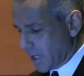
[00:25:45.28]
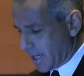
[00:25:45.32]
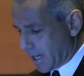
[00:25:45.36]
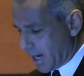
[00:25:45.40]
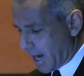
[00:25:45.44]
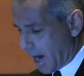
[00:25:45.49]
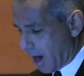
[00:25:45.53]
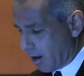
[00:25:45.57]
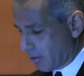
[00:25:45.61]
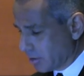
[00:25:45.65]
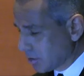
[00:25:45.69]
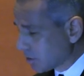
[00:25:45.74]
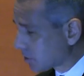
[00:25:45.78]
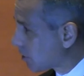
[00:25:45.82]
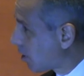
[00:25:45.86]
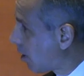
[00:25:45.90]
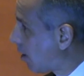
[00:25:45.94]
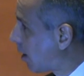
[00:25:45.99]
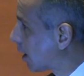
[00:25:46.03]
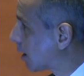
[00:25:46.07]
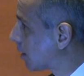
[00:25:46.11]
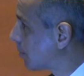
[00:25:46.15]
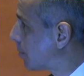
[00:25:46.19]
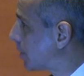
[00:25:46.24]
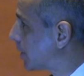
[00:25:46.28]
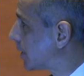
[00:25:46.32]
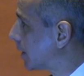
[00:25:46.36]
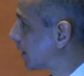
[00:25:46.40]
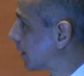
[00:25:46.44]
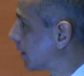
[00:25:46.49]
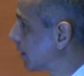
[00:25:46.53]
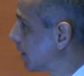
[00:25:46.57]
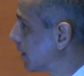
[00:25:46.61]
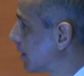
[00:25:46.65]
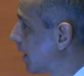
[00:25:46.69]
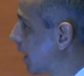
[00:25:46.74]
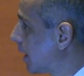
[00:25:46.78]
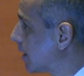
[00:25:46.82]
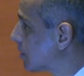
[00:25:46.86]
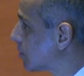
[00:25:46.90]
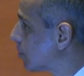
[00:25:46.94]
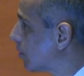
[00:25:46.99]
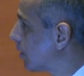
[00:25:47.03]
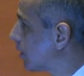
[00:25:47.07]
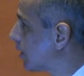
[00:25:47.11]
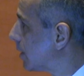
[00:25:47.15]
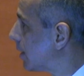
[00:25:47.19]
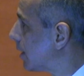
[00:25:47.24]
Ray Carroll's talk, a particularly
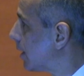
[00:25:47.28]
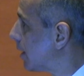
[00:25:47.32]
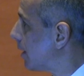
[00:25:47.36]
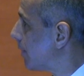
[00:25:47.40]
nice one.